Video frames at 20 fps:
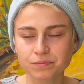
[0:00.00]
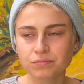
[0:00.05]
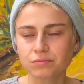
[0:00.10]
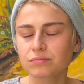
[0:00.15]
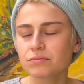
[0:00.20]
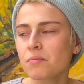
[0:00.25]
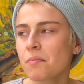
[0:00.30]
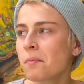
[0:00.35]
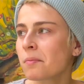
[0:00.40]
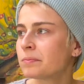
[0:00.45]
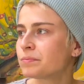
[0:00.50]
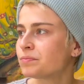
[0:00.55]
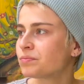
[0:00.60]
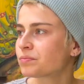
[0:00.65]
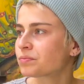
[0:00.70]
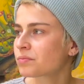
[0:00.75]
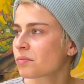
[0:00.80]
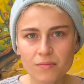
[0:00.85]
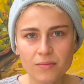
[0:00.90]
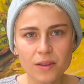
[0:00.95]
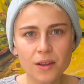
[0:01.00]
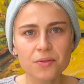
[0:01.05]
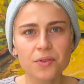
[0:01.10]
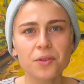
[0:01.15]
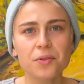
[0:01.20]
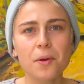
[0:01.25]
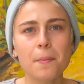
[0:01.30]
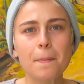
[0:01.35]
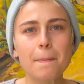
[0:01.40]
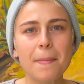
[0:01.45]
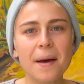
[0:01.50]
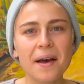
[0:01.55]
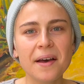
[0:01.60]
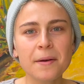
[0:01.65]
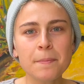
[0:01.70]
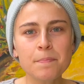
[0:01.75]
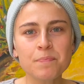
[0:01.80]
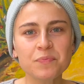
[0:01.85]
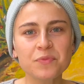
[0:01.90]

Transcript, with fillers: Mm, the tempeh